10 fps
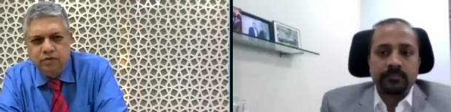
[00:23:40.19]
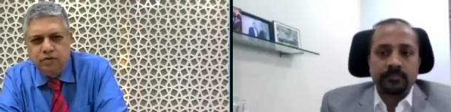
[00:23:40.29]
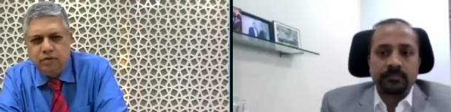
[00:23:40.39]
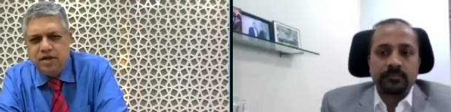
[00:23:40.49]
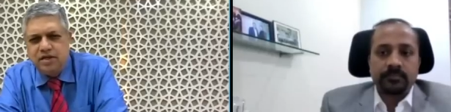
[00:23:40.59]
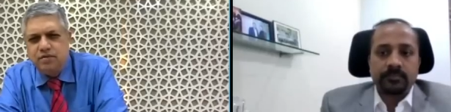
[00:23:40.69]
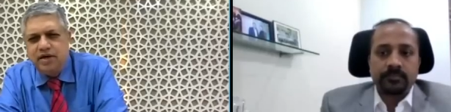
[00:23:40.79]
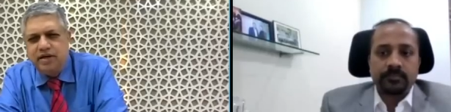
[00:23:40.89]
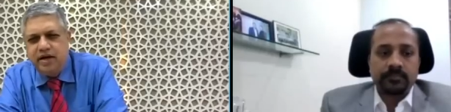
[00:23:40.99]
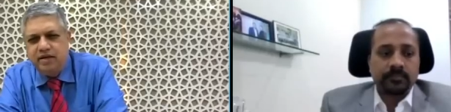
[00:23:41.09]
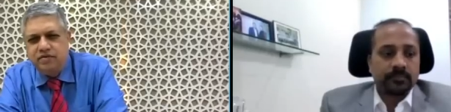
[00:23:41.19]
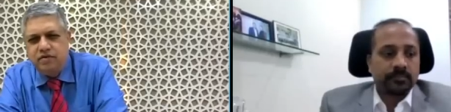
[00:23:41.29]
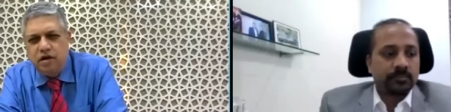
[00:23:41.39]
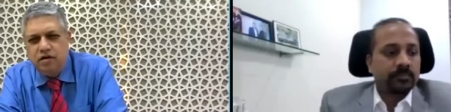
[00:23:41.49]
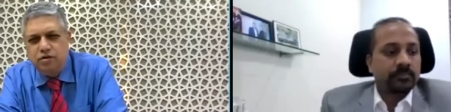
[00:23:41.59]
Speaker 1: so that's why the
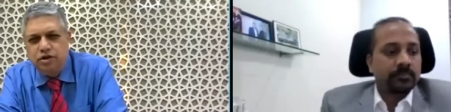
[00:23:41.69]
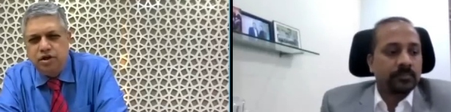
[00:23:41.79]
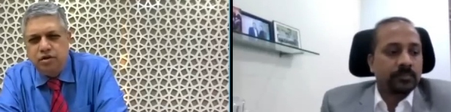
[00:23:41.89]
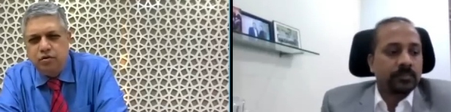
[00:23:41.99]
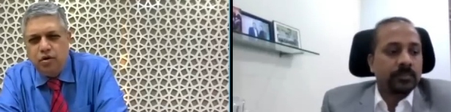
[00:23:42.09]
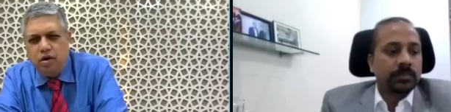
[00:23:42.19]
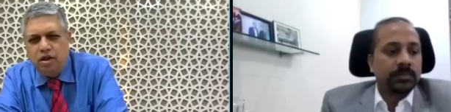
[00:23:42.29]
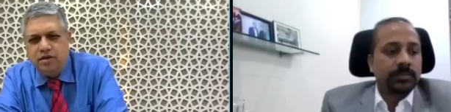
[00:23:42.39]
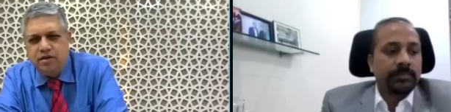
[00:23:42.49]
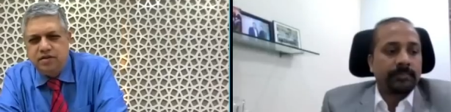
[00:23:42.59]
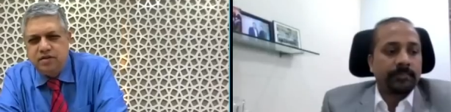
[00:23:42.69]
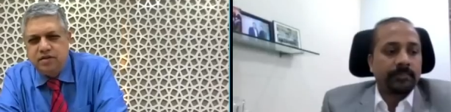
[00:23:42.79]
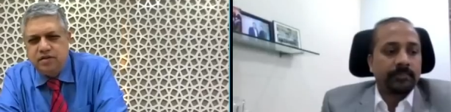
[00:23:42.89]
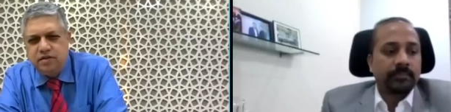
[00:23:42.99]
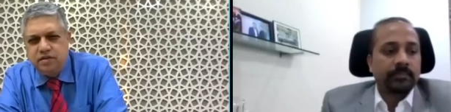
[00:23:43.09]
solution to all this
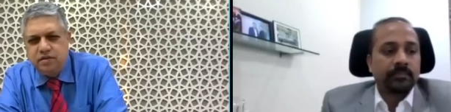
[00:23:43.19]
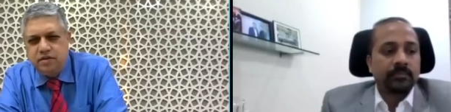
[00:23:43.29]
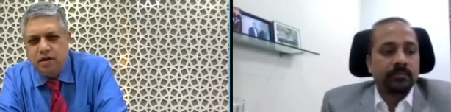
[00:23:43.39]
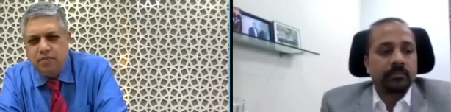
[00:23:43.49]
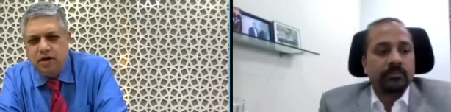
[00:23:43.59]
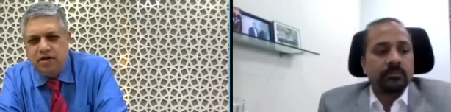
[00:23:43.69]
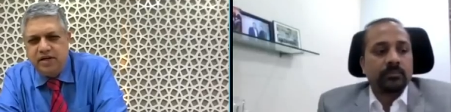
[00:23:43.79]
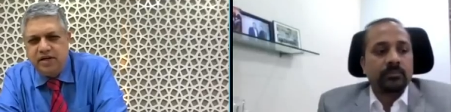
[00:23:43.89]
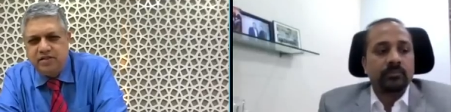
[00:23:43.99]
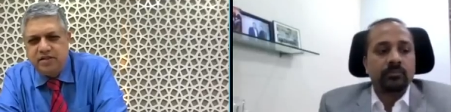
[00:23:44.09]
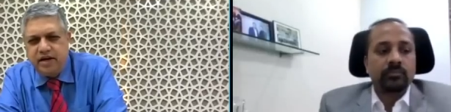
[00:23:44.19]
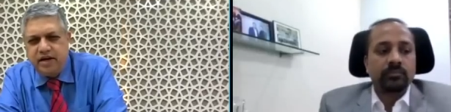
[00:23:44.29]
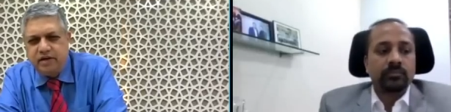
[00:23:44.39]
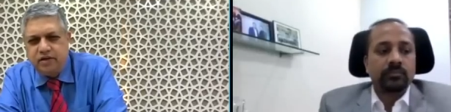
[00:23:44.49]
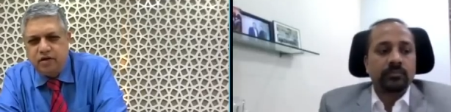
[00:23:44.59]
is uh, multi
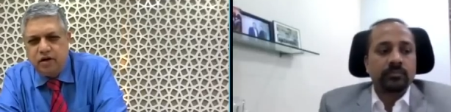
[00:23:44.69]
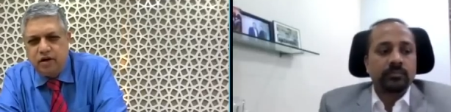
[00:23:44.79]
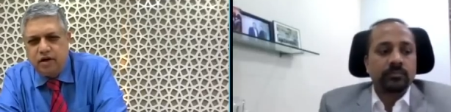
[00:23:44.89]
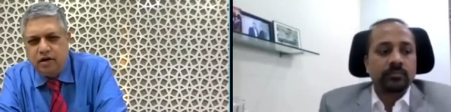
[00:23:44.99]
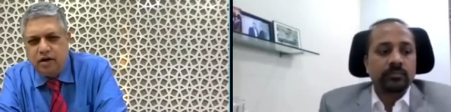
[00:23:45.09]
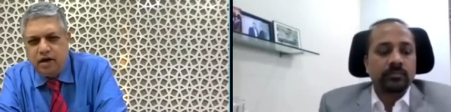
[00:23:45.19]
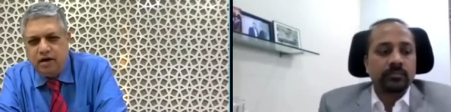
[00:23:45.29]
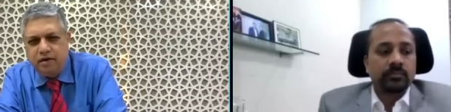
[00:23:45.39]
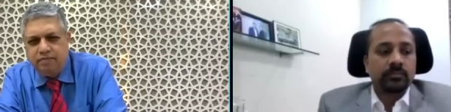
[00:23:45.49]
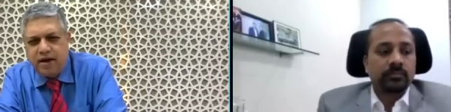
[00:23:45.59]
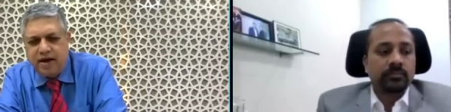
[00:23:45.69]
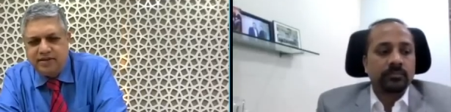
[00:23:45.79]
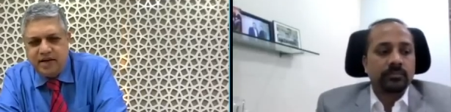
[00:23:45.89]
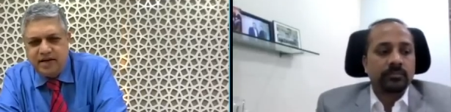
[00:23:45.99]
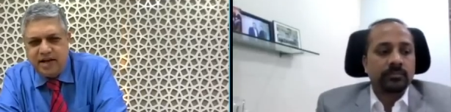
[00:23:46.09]
asset or uh,
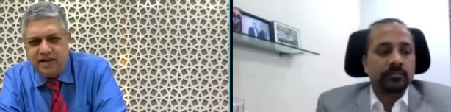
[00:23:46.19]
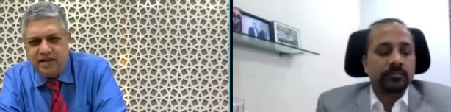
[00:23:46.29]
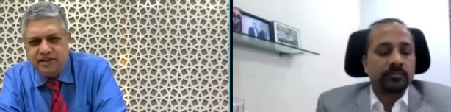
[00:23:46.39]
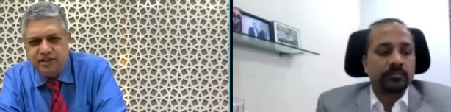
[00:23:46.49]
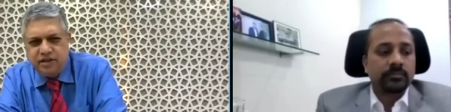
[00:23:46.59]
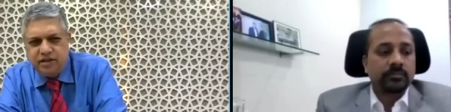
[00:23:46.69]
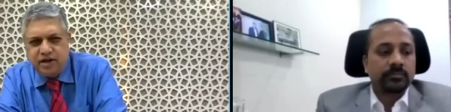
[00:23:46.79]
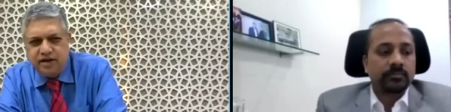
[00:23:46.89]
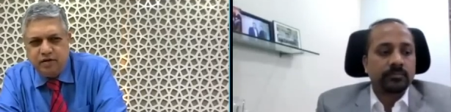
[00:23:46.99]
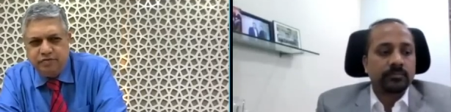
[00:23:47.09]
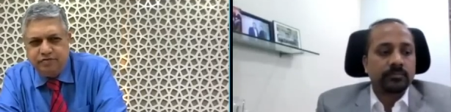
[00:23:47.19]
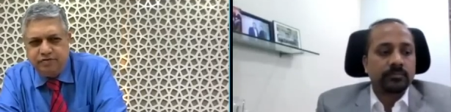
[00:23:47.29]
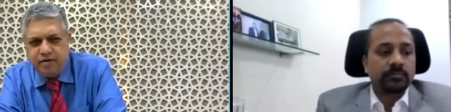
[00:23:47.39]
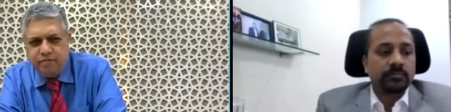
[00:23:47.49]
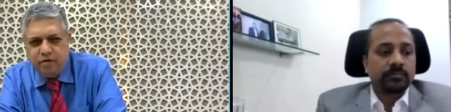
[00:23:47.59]
asset allocation kind of
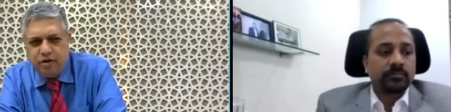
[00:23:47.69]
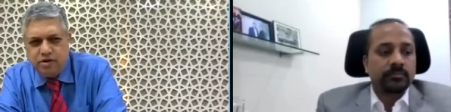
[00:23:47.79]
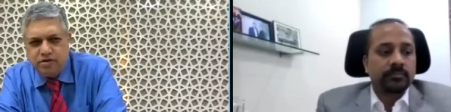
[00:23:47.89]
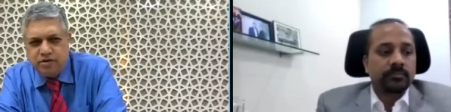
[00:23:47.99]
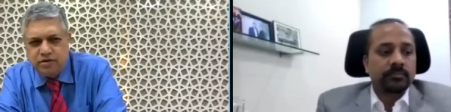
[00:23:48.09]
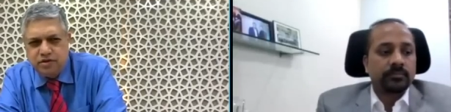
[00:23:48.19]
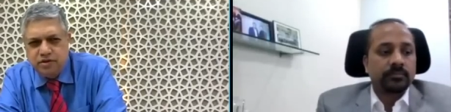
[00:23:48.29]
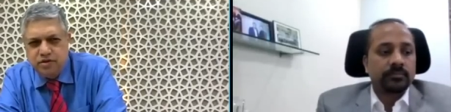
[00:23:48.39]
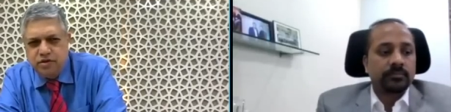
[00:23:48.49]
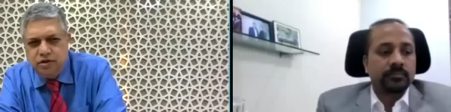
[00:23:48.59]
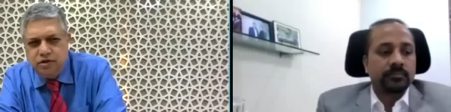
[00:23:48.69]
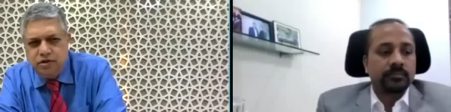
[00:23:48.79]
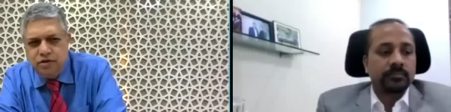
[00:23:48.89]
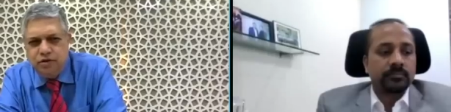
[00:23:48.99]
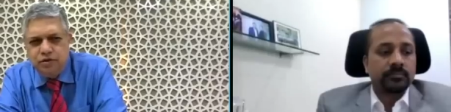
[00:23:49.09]
frameworks
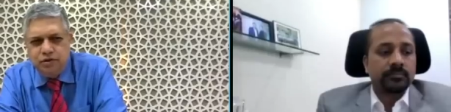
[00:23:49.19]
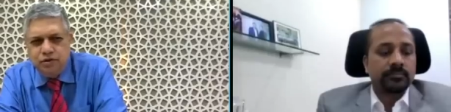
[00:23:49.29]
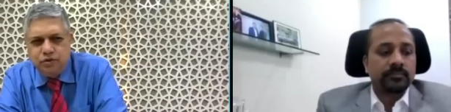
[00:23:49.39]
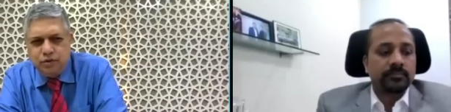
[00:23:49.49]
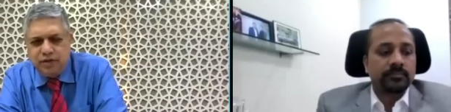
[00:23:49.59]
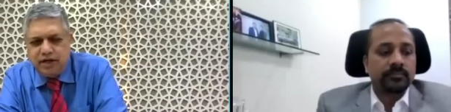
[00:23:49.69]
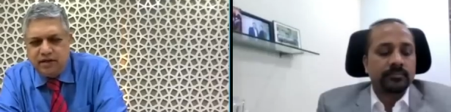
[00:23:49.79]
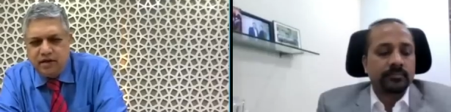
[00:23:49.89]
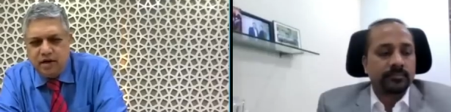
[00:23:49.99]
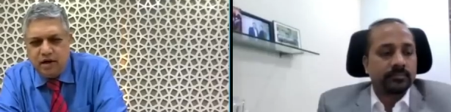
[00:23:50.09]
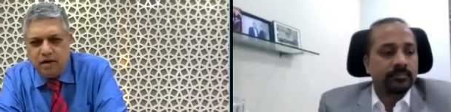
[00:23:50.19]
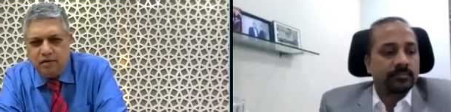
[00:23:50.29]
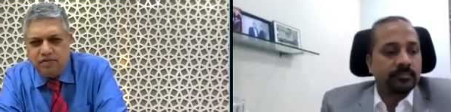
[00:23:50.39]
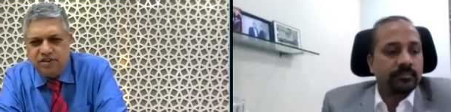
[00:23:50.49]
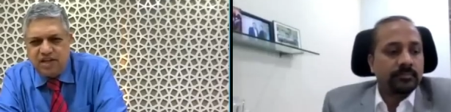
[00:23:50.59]
so that
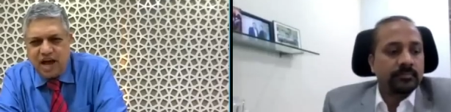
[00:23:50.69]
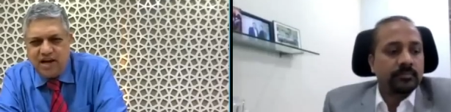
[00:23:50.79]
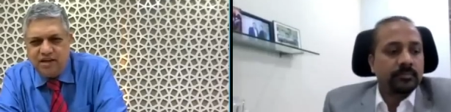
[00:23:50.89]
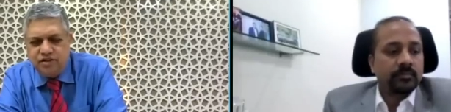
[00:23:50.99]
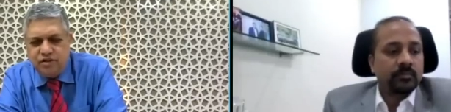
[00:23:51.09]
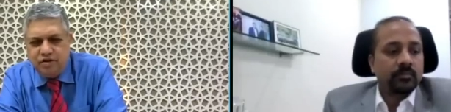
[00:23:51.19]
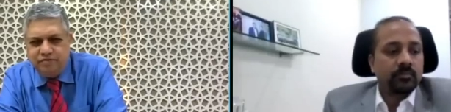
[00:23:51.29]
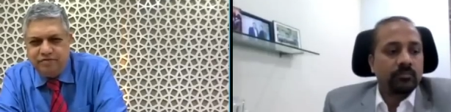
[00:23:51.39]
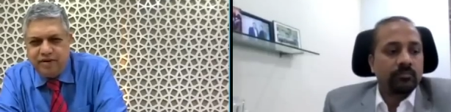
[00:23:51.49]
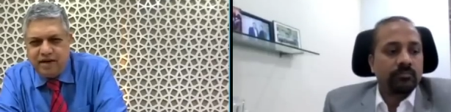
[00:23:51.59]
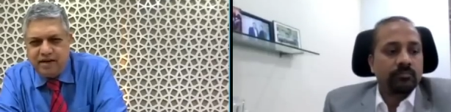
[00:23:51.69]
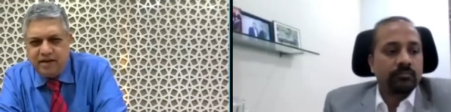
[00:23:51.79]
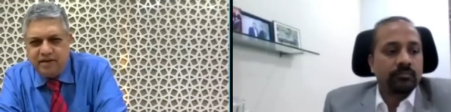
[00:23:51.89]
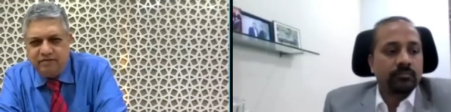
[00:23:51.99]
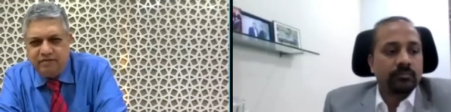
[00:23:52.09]
the challenge of uh,
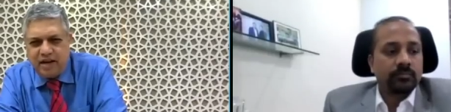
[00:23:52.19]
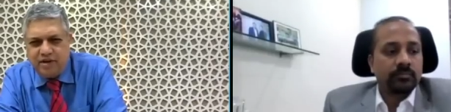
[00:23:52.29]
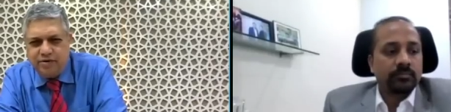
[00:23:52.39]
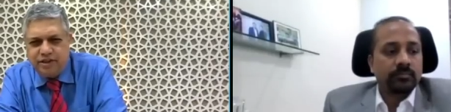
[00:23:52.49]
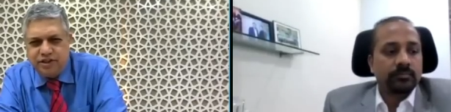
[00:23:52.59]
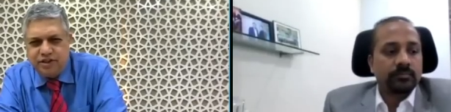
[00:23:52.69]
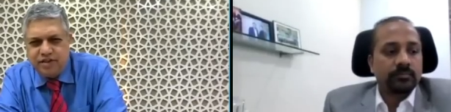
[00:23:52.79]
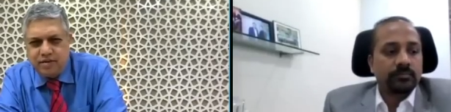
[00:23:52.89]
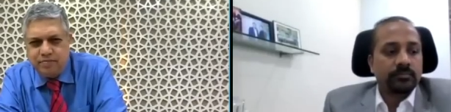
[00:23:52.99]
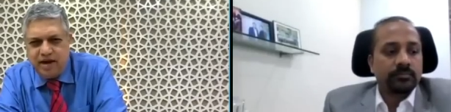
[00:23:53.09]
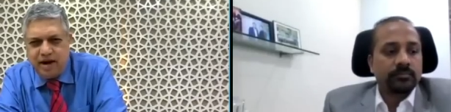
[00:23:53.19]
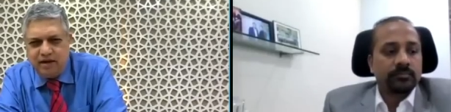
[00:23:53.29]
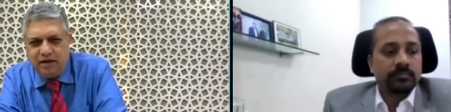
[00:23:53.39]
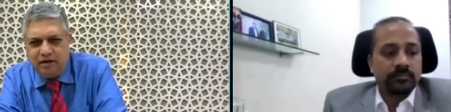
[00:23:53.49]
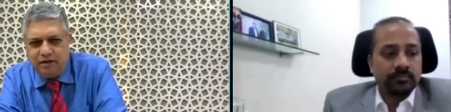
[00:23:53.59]
valuations can be
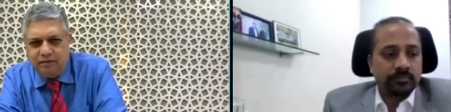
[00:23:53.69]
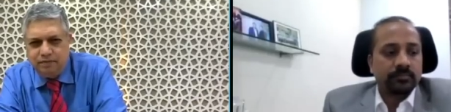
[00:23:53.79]
handled